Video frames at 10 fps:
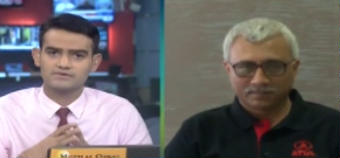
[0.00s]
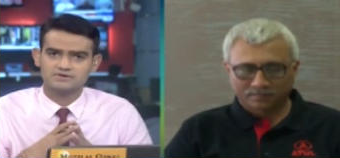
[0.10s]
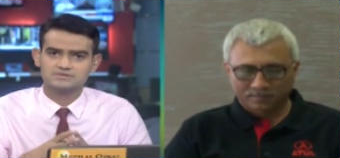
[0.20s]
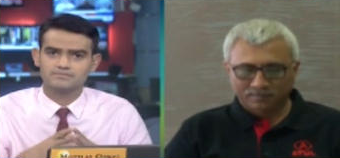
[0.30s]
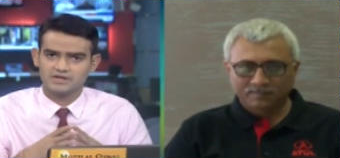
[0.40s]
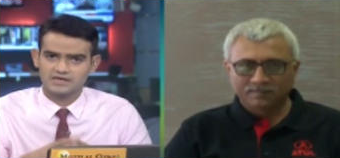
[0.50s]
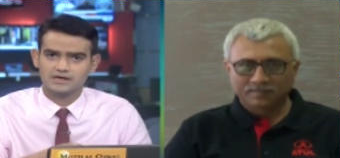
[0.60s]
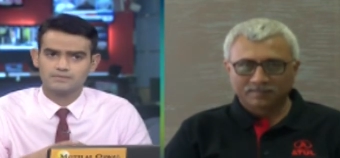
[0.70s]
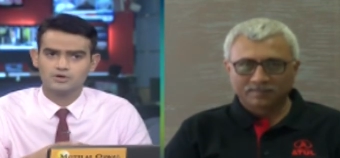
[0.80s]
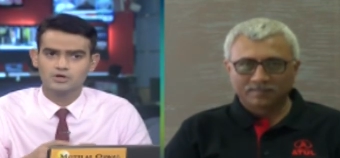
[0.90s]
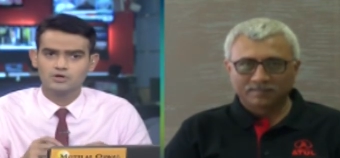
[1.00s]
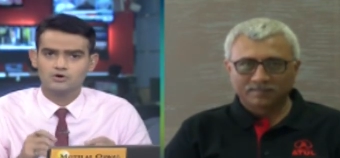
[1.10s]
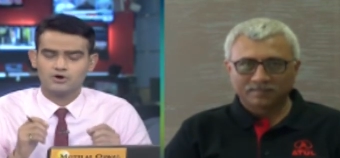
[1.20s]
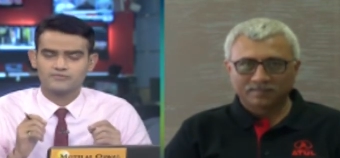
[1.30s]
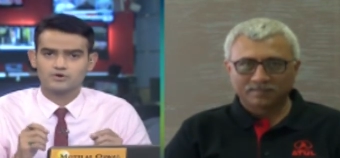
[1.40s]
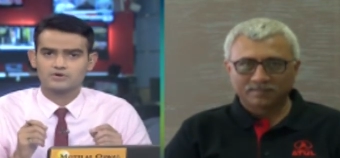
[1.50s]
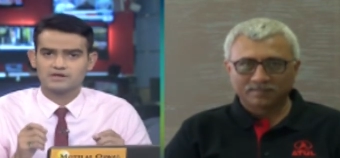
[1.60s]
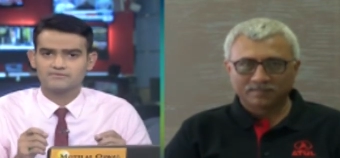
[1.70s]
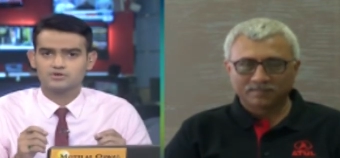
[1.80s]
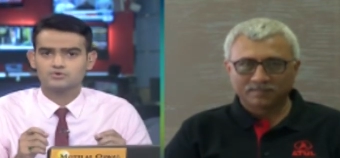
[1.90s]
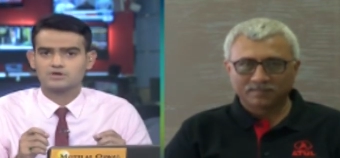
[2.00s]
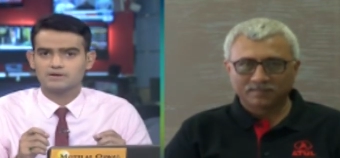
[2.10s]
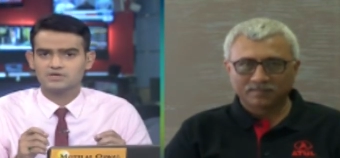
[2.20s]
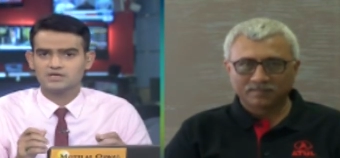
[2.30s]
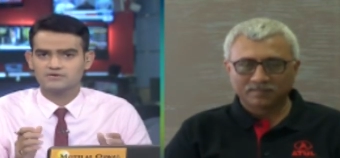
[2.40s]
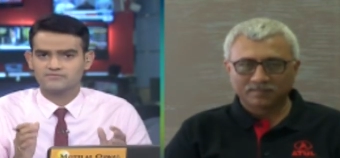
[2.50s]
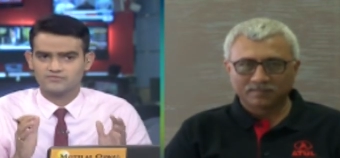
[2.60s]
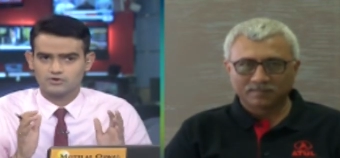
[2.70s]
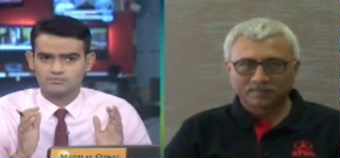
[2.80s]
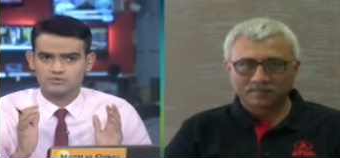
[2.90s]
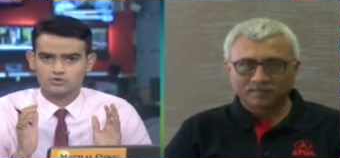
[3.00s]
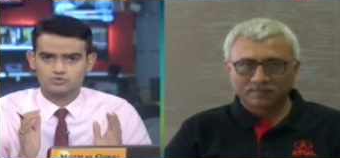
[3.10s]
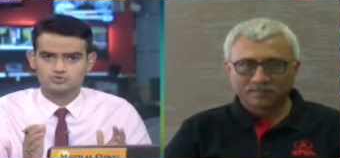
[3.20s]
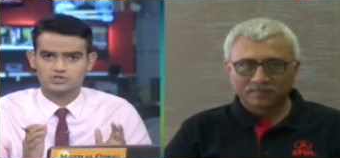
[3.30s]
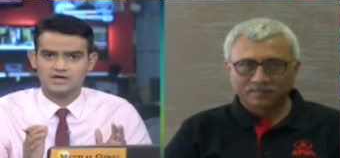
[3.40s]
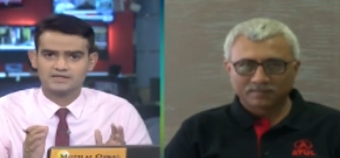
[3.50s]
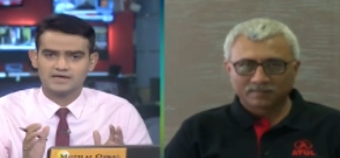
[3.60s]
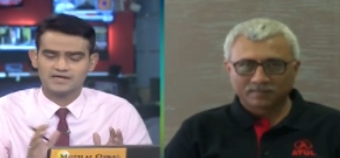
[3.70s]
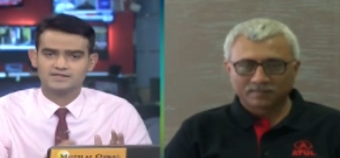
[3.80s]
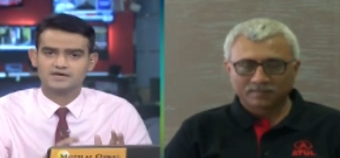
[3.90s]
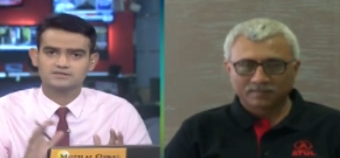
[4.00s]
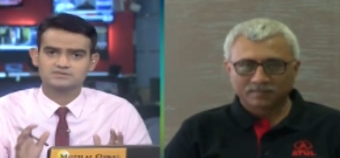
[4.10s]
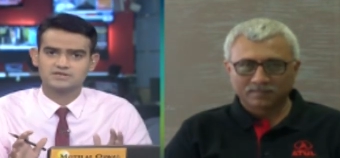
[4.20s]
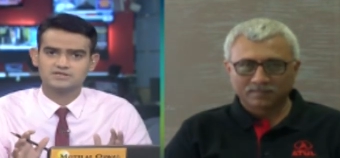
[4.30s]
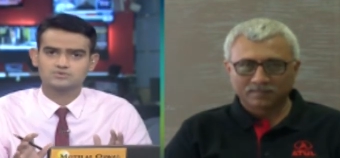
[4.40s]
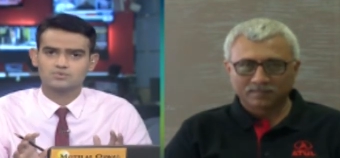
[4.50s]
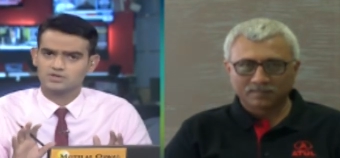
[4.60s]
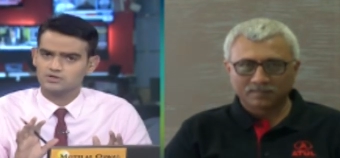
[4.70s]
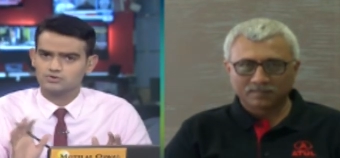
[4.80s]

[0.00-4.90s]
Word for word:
Speaker 1: give us a breakup of your revenue coming in from Gujarat and the other states, what are you